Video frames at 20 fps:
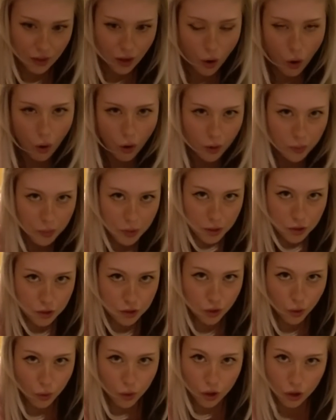an armor,
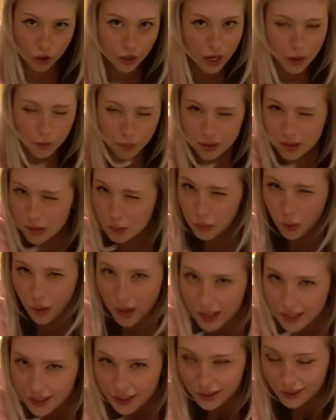so could I really
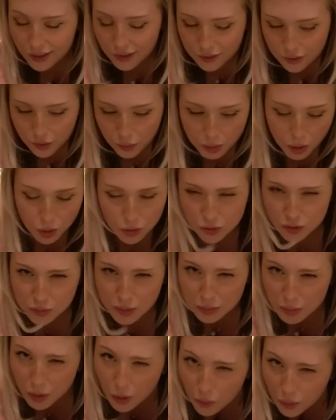break it? It's supposed to
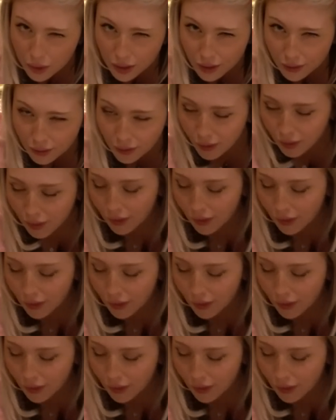be broken.